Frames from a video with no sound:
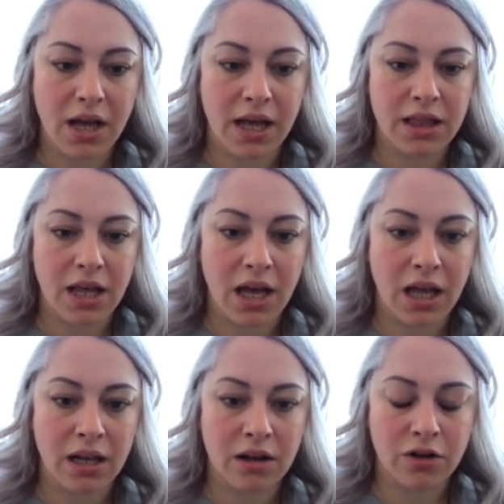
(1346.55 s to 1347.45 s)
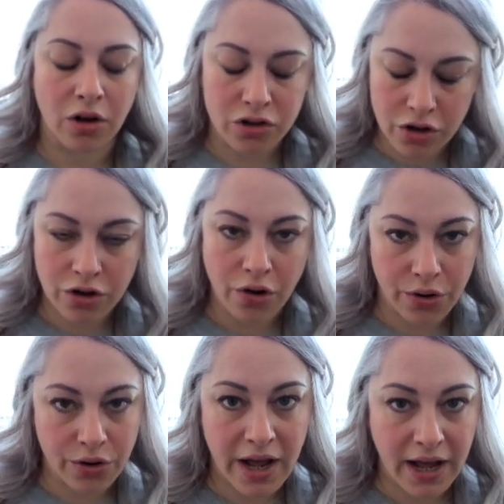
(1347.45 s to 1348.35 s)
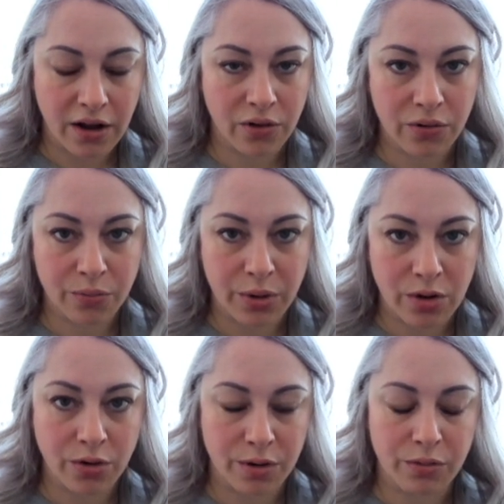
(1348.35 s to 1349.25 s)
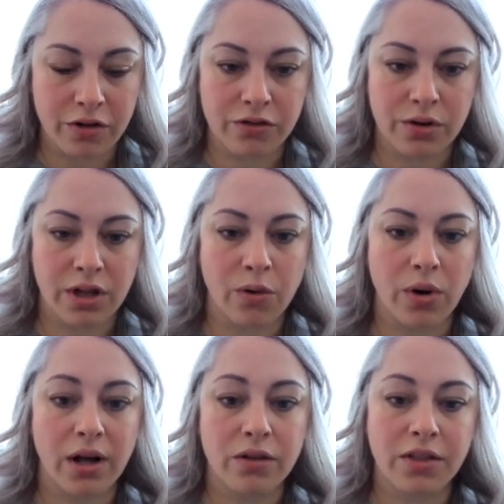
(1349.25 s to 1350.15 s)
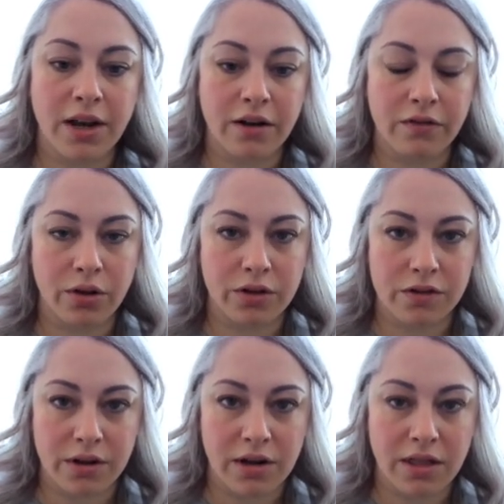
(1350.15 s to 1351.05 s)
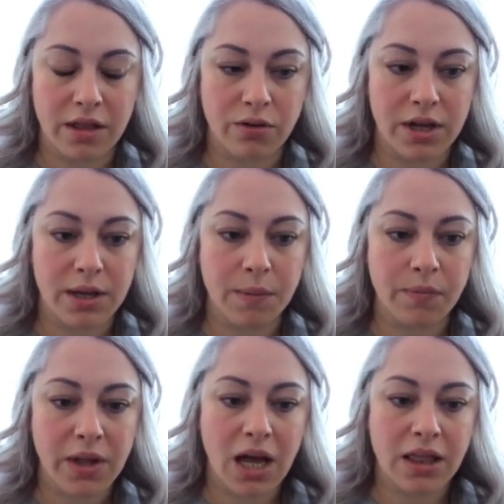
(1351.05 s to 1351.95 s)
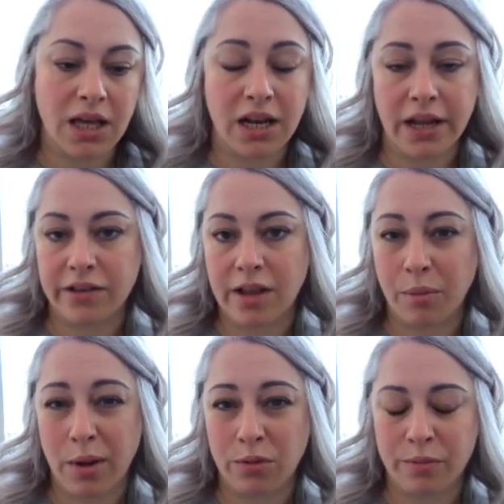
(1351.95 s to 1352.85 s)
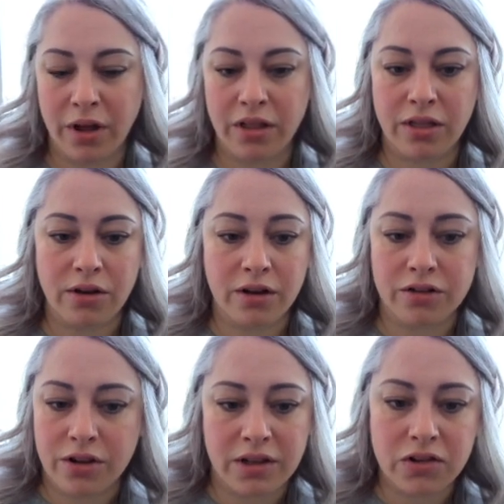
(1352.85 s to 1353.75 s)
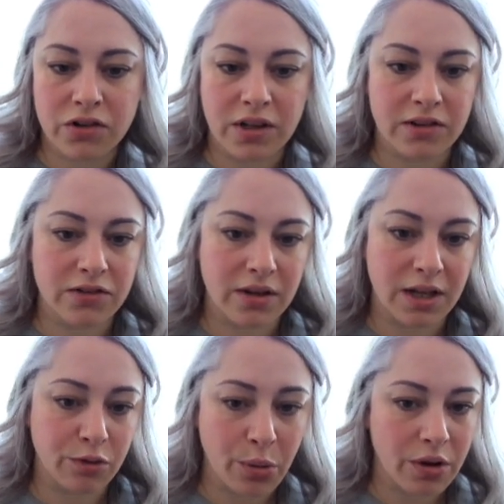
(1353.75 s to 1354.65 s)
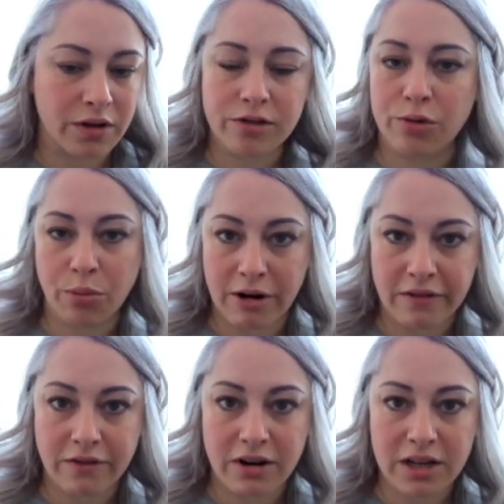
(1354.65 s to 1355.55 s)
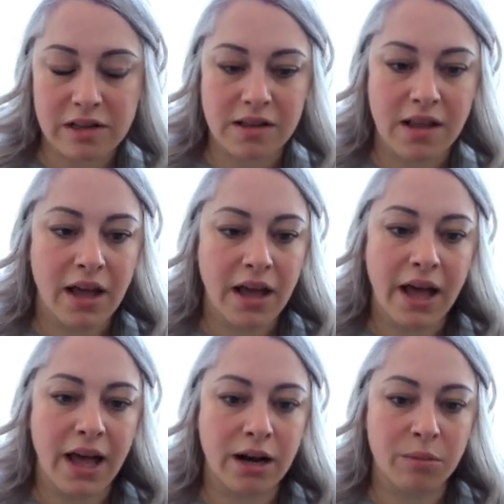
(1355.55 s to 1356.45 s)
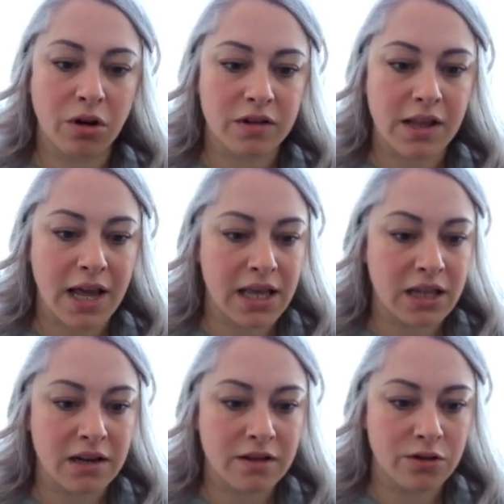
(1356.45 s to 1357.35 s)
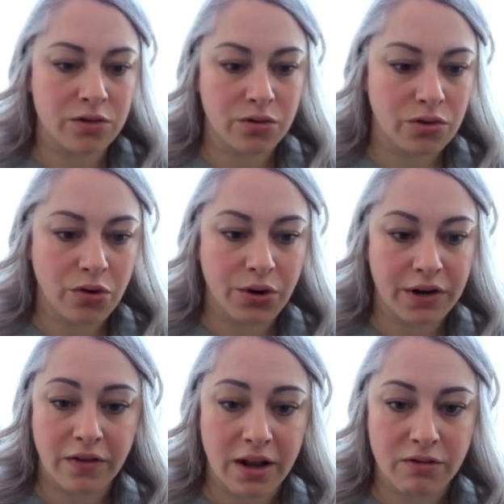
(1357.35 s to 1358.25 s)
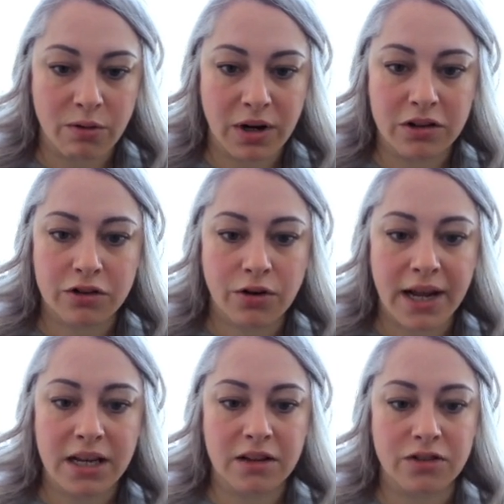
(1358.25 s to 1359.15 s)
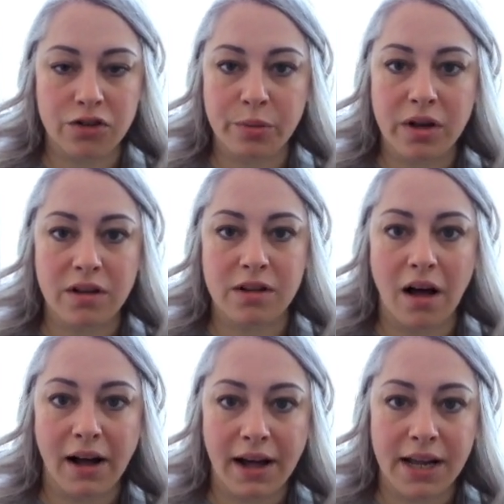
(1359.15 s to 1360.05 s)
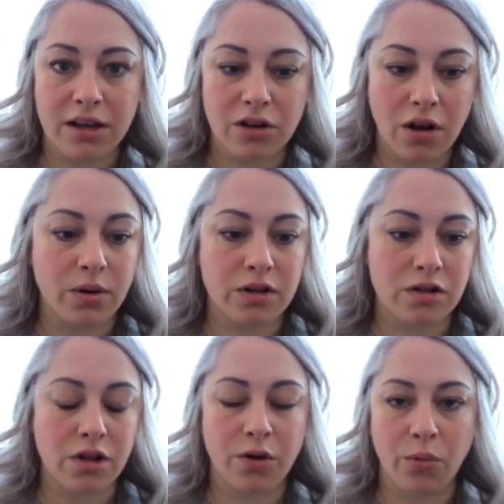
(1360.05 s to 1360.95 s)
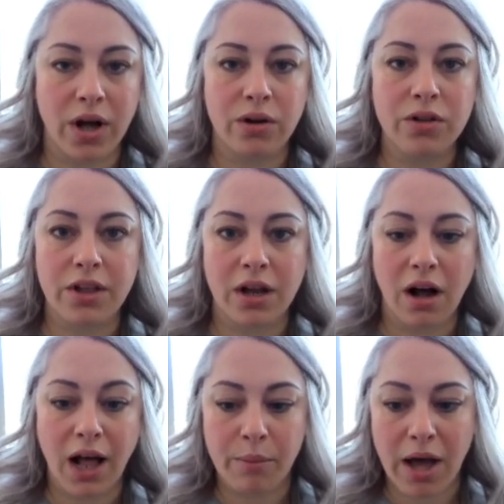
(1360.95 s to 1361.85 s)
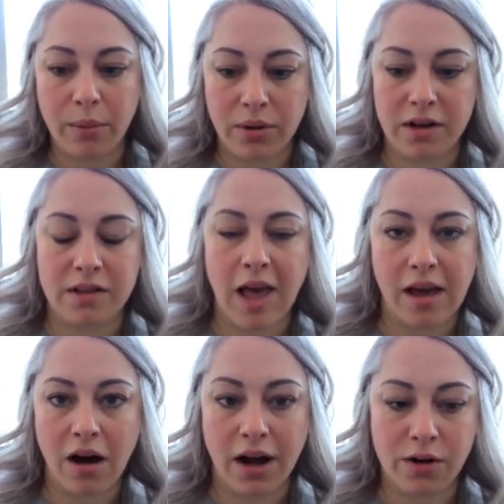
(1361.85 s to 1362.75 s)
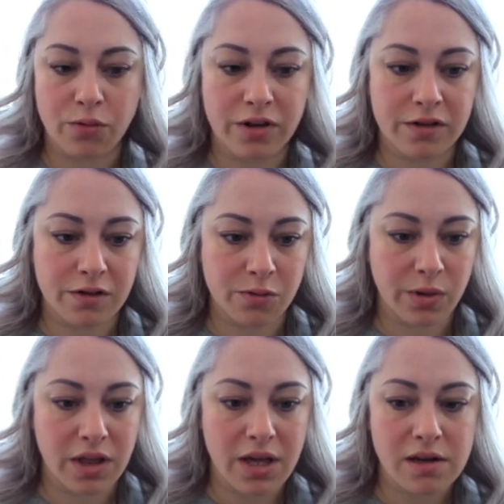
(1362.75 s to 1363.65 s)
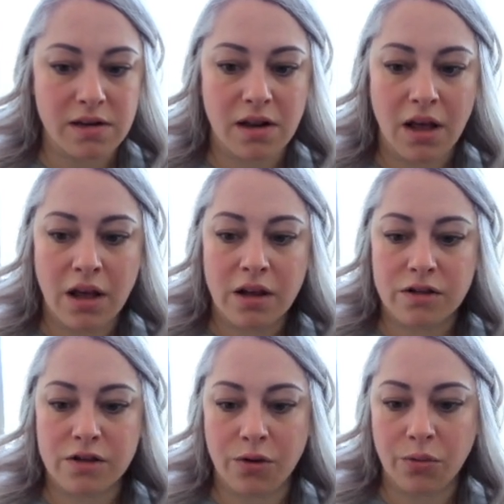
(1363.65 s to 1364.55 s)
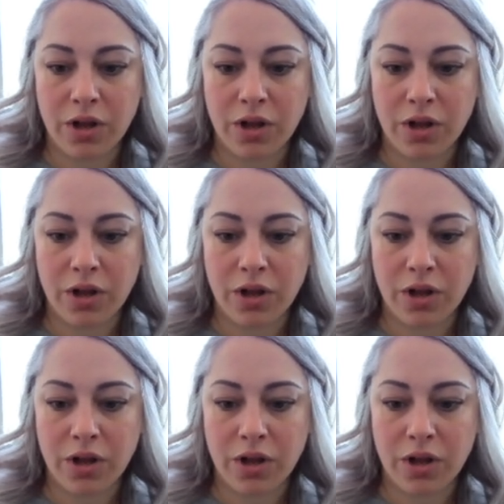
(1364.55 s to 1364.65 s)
and then got to know how Bitcoin moves really well. Then I focused on Ethereum and then XRP was my 3rd. So it's personal preference. And I'm not saying that it's a good coin for everyone to trade. It's just because I know it so well that I'm happy to take higher risks with it. So with